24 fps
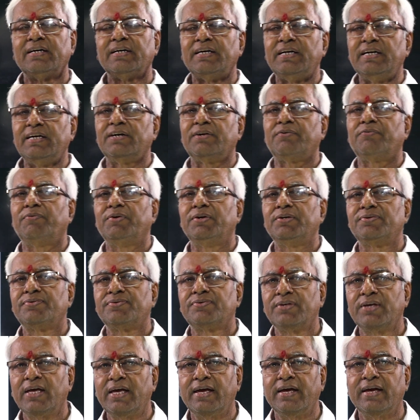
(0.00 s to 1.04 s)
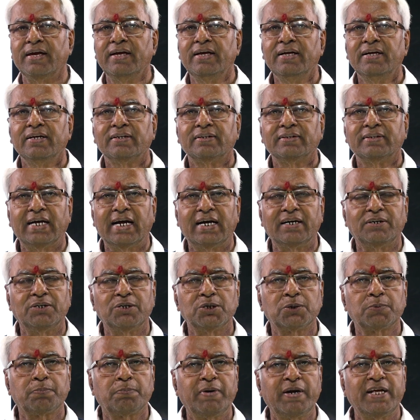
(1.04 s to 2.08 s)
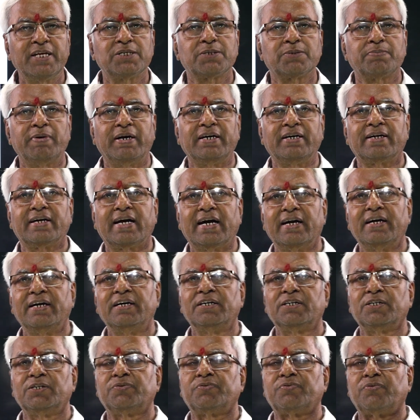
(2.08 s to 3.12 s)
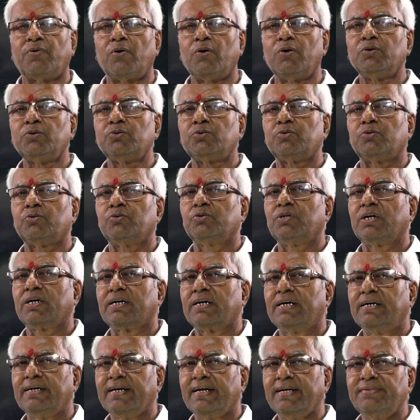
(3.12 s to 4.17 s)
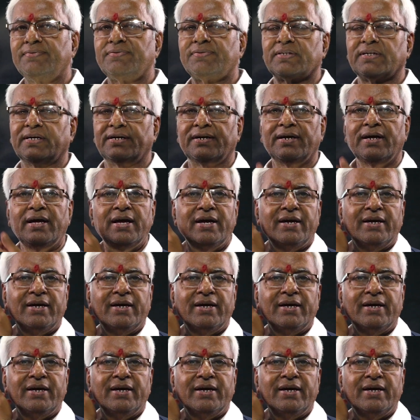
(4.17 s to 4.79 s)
Here we say that displacement current is flowing through the condenser.